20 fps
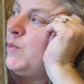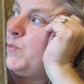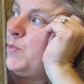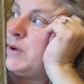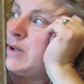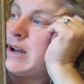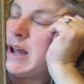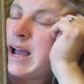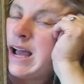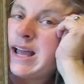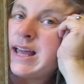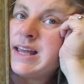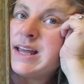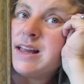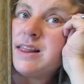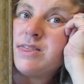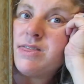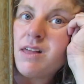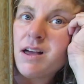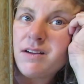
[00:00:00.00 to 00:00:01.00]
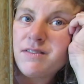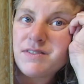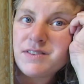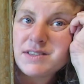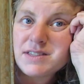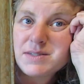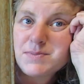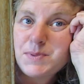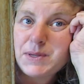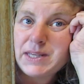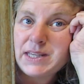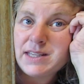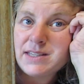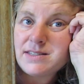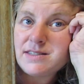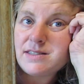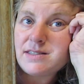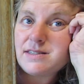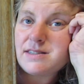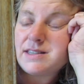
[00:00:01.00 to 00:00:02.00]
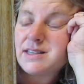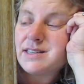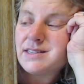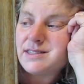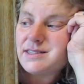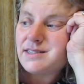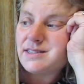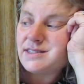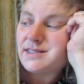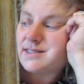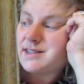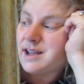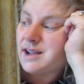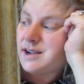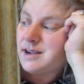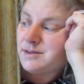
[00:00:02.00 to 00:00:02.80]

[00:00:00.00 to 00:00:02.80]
but I love this piece. It's,